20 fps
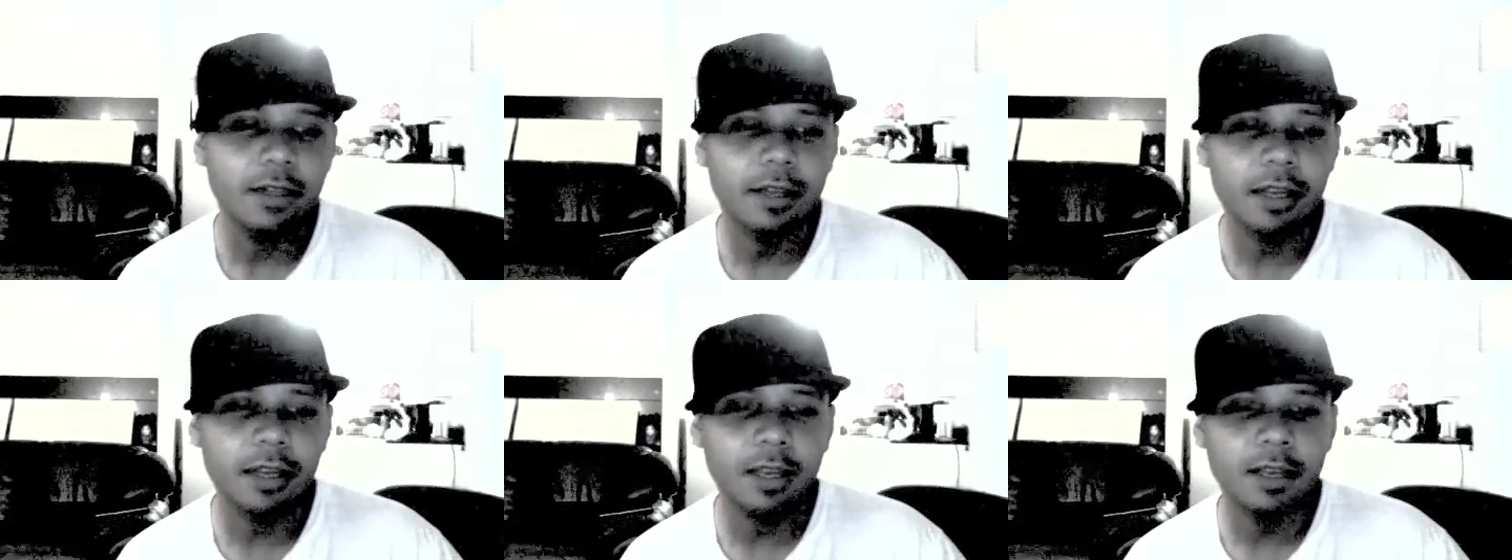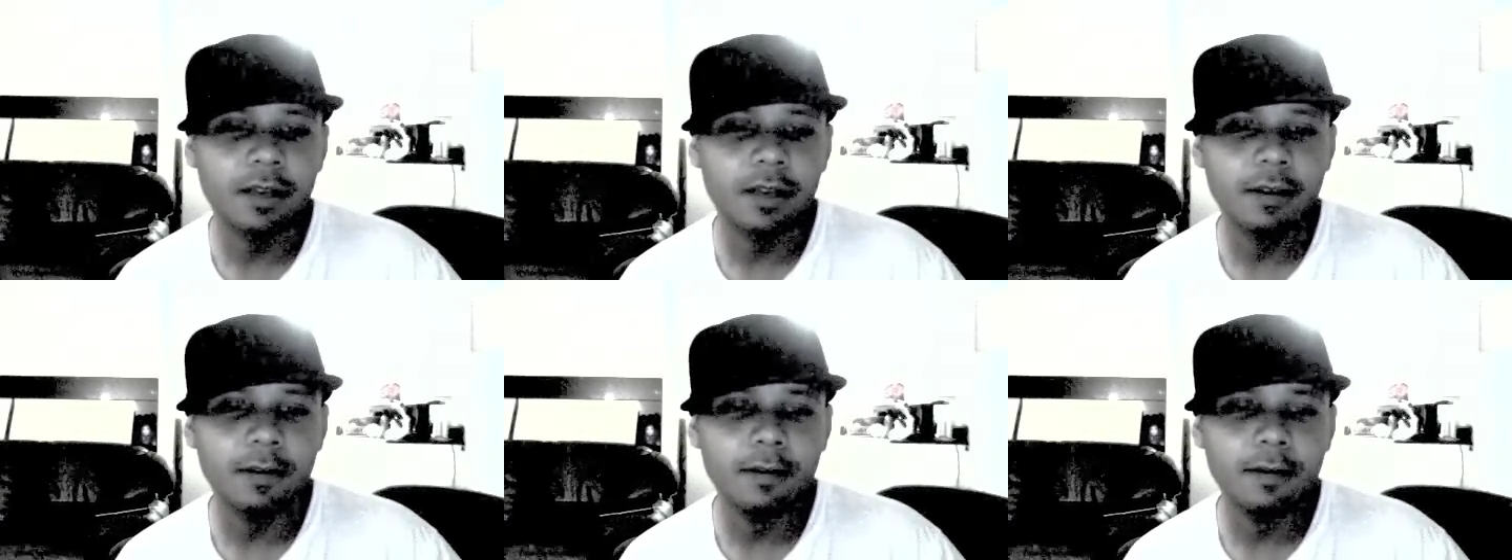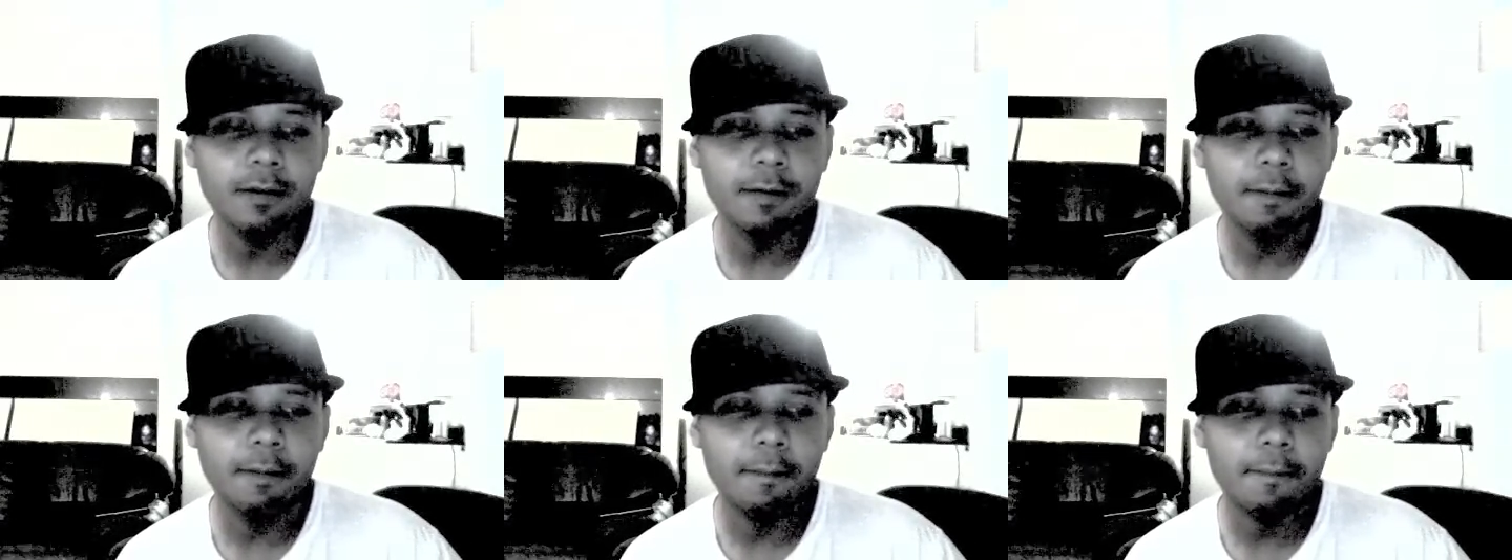And
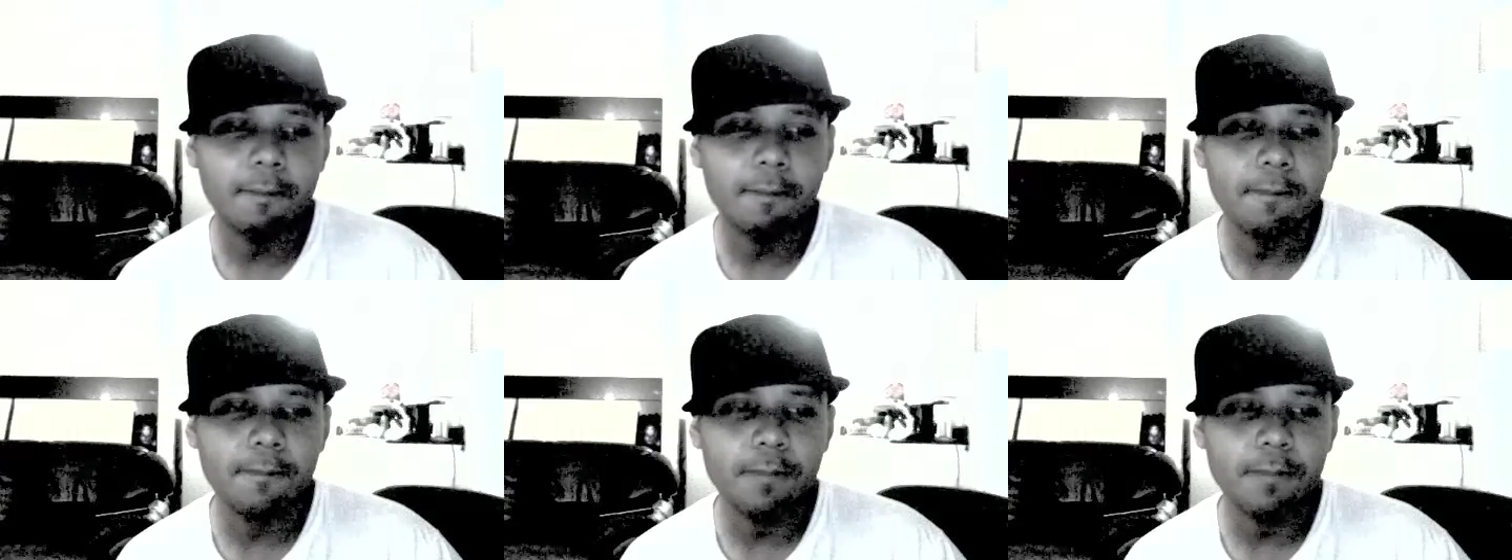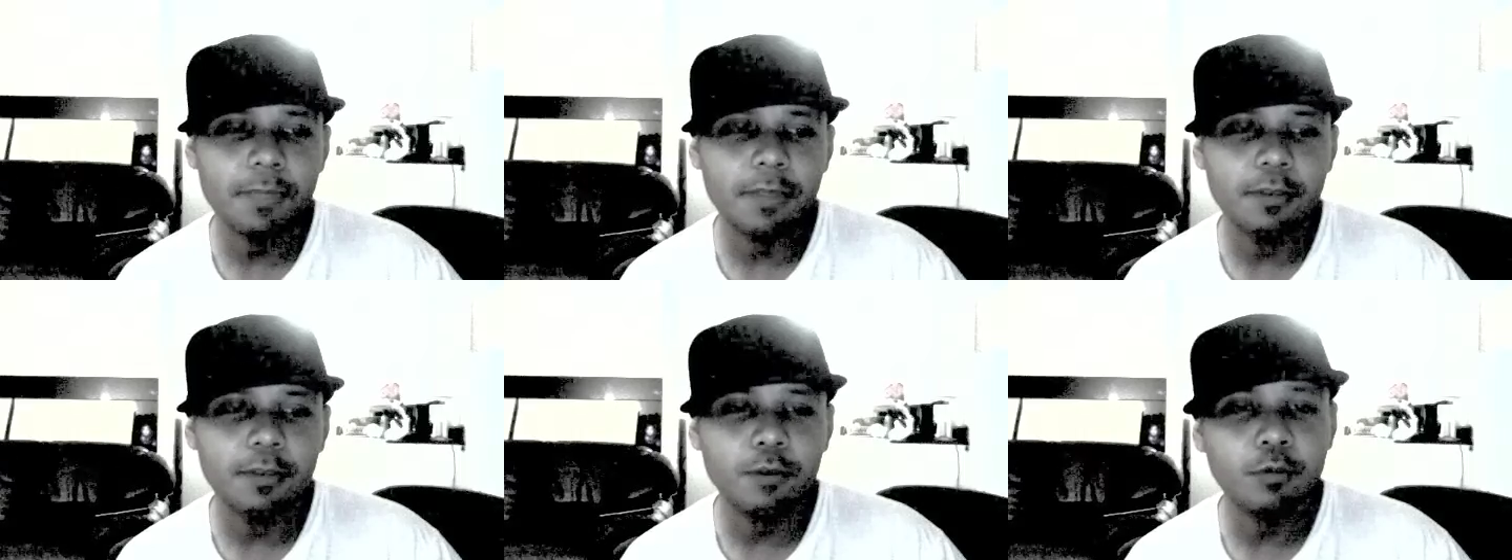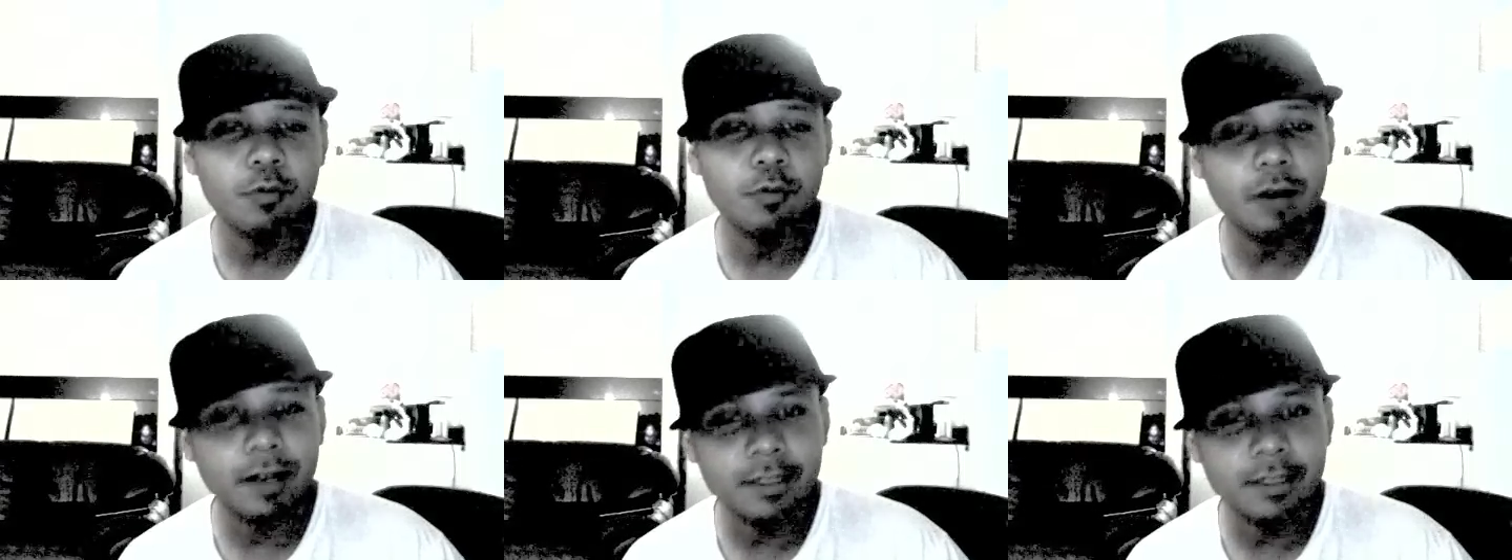you
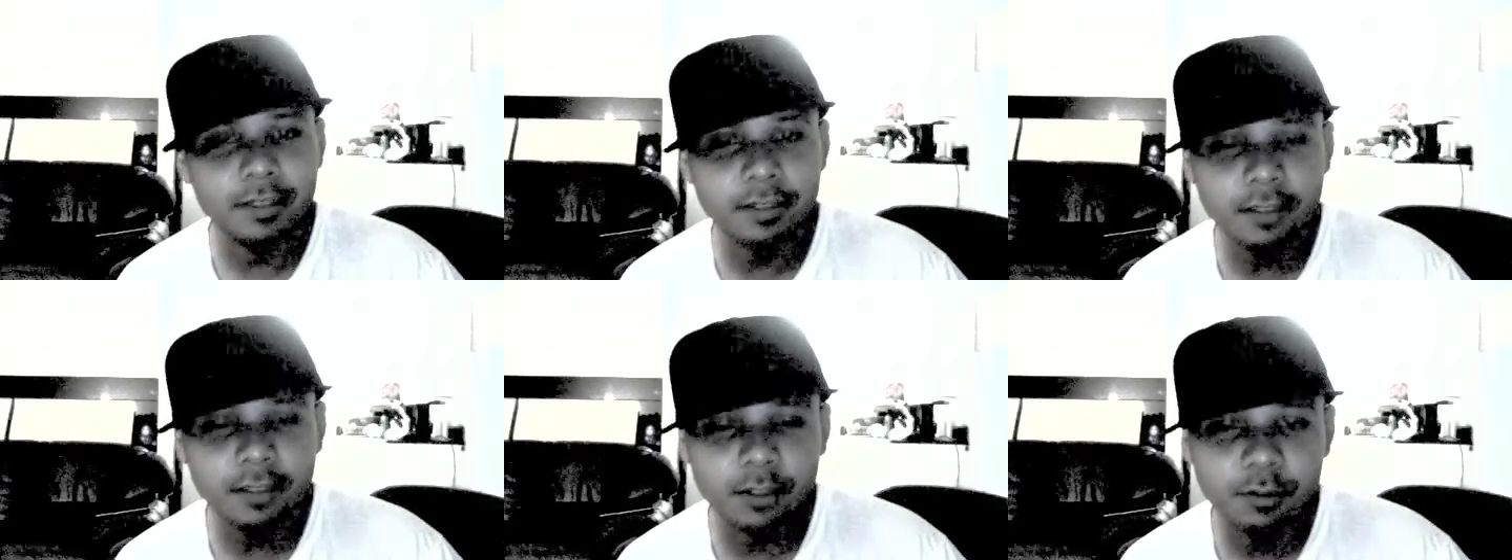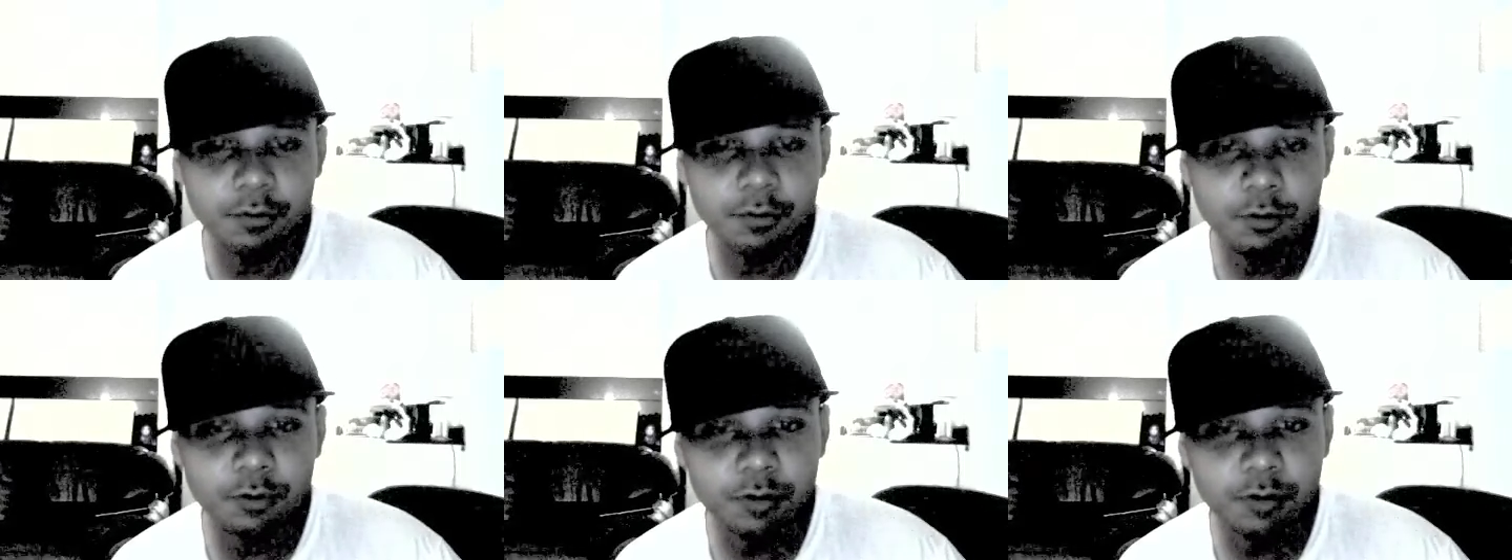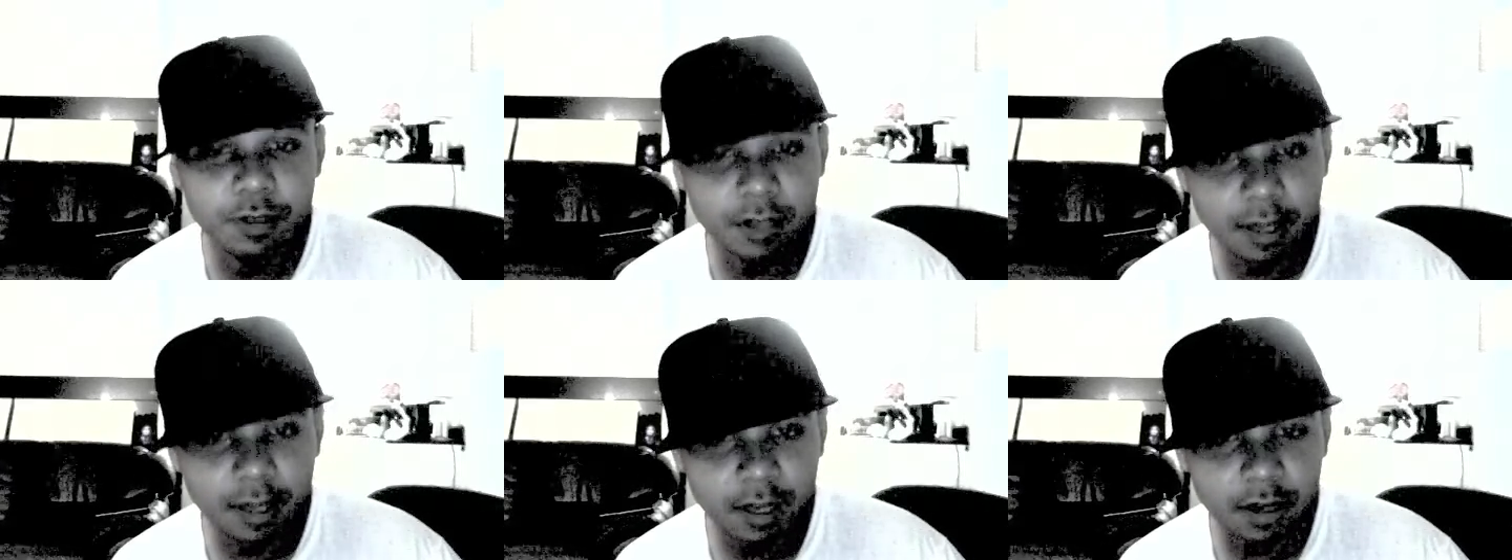watch his interviews
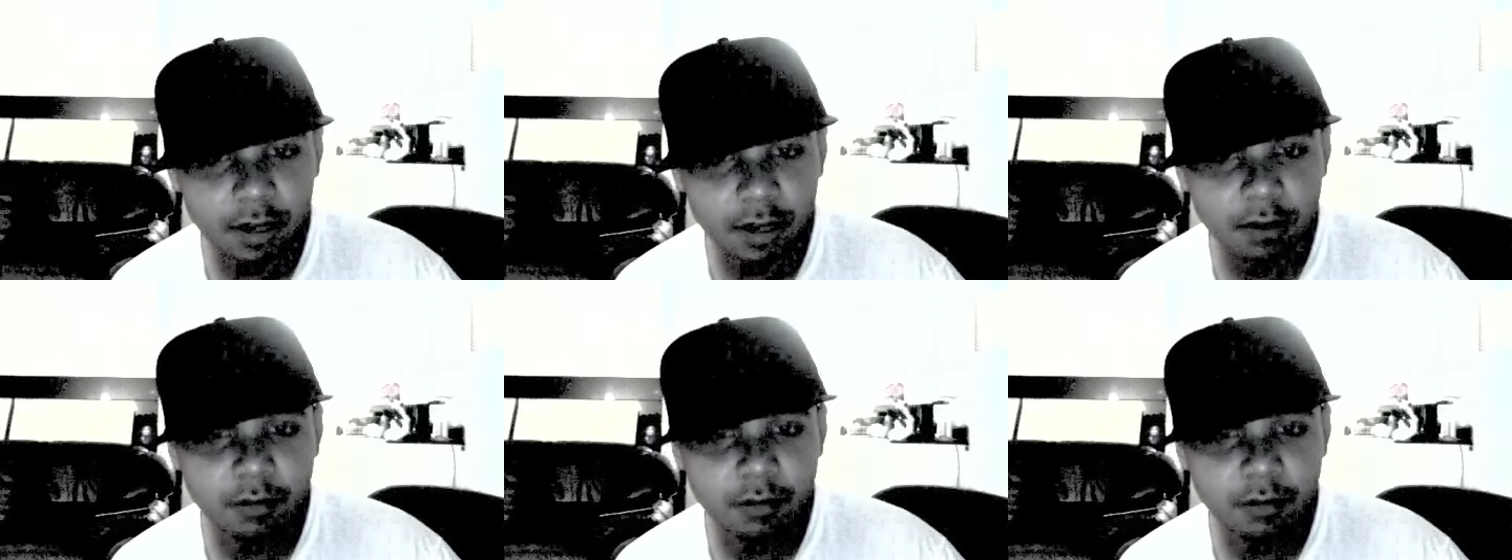now,